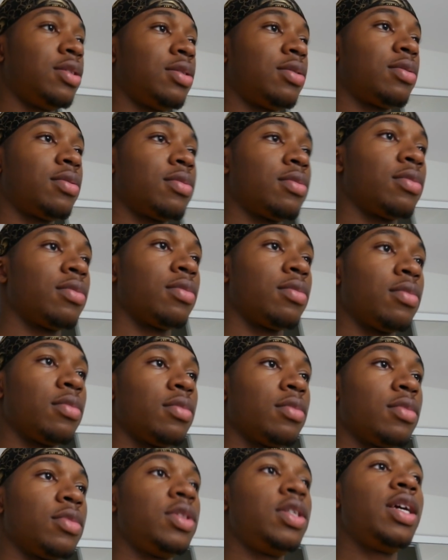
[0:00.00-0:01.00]
The
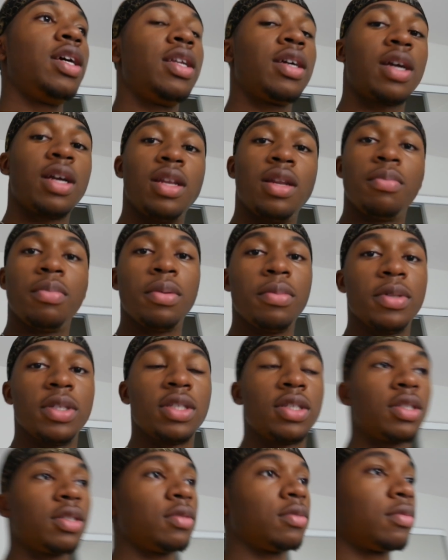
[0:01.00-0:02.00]
cannabis. Yeah, the
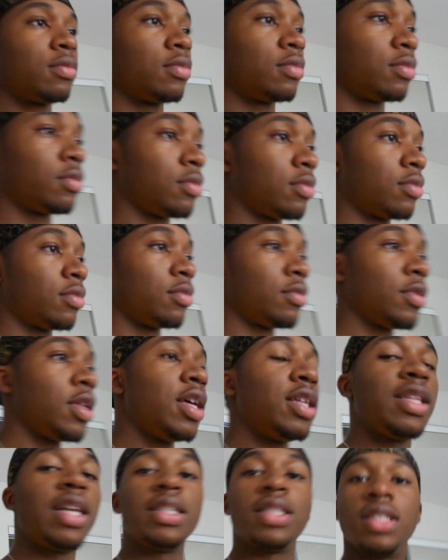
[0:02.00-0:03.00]
cannabis.
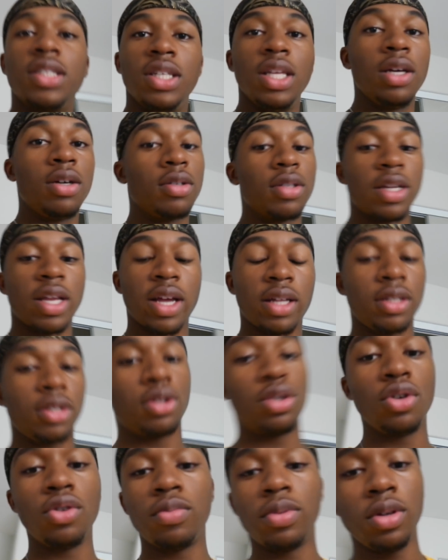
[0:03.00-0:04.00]
That's illegal in Cali
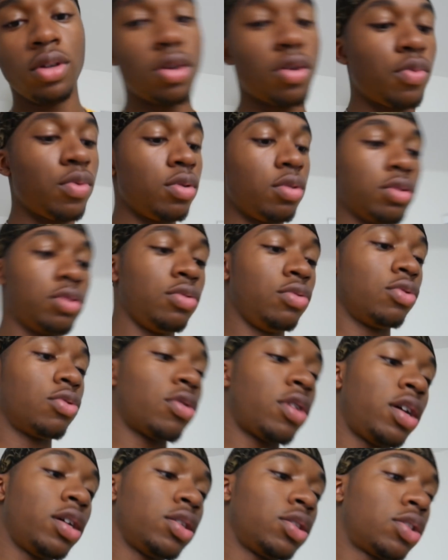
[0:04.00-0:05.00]
too, but you know we don't do
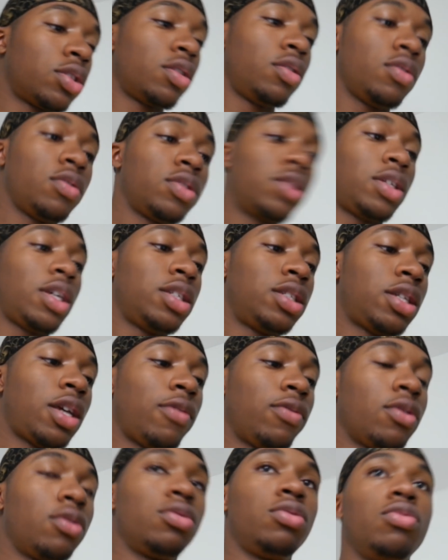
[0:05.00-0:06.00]
drugs, so you know stay
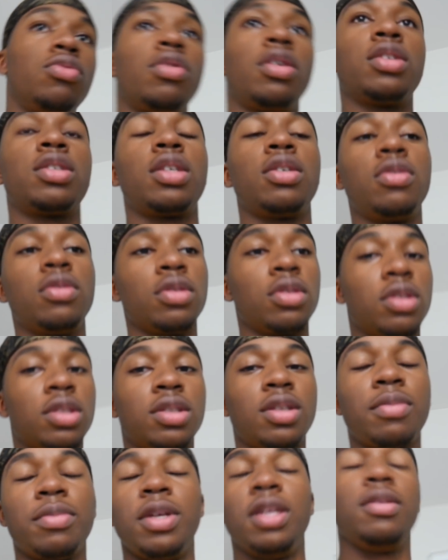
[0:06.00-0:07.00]
safe. Don't do drugs.
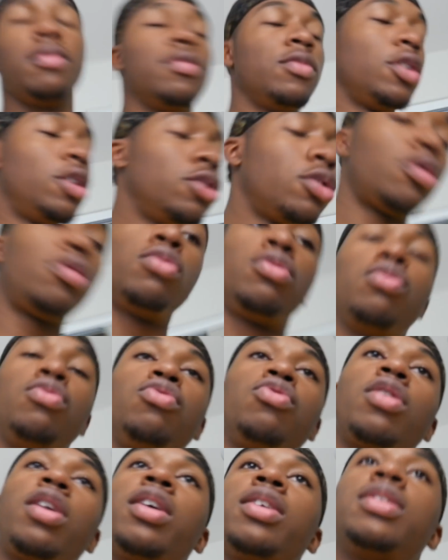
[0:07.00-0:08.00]
I mean, don't do
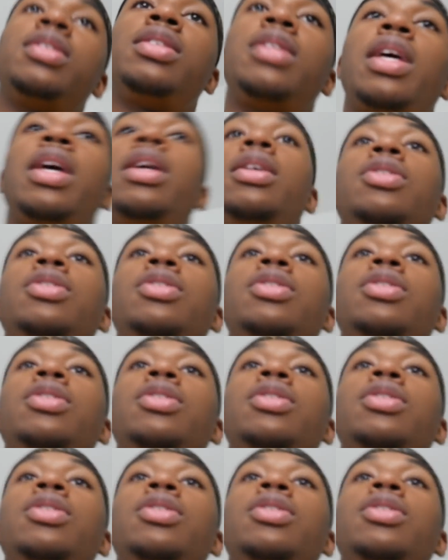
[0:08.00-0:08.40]
drugs. Stay